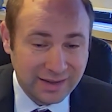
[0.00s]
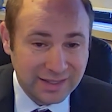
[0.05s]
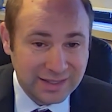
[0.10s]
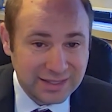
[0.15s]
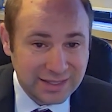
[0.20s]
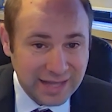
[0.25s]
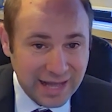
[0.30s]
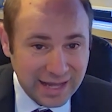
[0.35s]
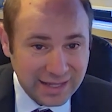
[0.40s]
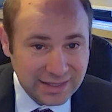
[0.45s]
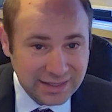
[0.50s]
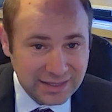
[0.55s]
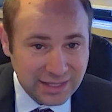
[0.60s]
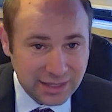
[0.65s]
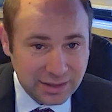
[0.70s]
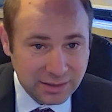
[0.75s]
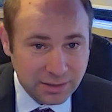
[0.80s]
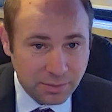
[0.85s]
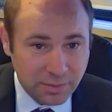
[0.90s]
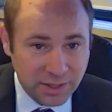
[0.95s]
And it's that
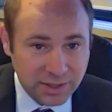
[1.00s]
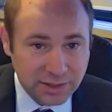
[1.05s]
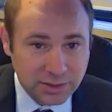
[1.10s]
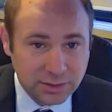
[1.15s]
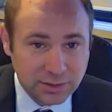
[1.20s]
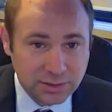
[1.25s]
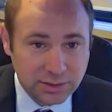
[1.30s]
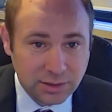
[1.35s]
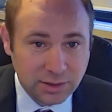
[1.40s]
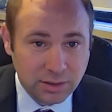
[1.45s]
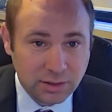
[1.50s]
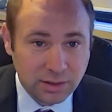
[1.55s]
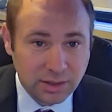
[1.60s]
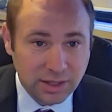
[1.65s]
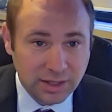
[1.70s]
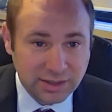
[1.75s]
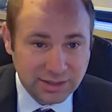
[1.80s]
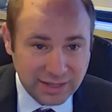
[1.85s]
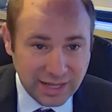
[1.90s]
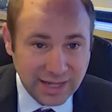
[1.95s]
sentiment
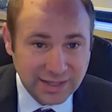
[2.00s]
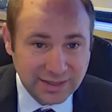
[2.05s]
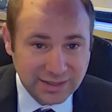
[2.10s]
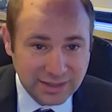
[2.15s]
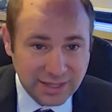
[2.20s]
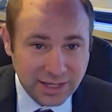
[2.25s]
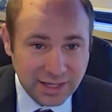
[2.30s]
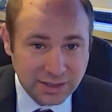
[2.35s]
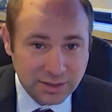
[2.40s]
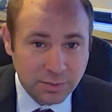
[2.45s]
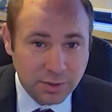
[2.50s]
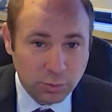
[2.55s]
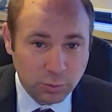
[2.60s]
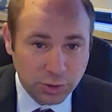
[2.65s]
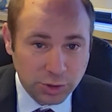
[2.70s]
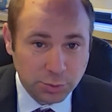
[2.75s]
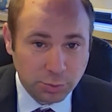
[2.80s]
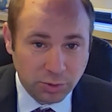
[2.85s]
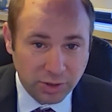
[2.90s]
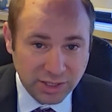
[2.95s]

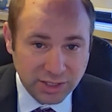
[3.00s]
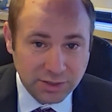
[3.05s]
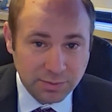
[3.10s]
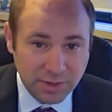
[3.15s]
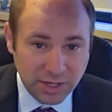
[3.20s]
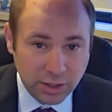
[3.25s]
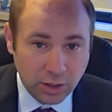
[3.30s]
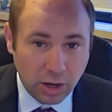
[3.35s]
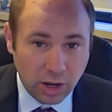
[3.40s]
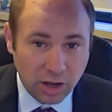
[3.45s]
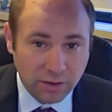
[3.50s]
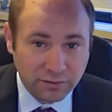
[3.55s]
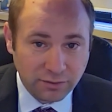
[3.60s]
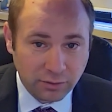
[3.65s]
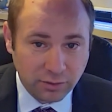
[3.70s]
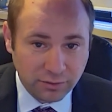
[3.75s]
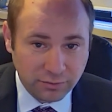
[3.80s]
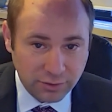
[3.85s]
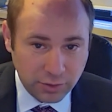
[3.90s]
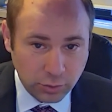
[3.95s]
which brings me to
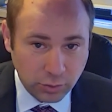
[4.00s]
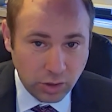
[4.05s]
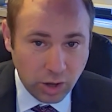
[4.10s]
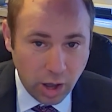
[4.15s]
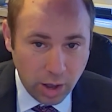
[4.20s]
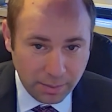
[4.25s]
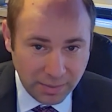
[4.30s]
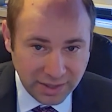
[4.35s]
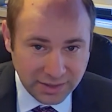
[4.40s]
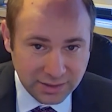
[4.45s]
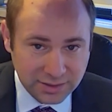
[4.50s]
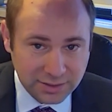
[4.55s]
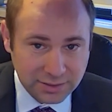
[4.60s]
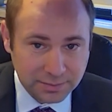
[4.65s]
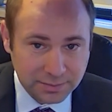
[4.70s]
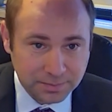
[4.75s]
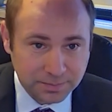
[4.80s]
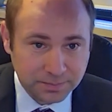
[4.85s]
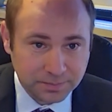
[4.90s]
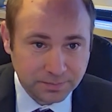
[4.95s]
offer a few
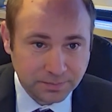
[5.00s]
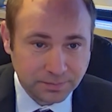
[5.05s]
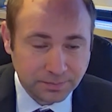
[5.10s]
comments.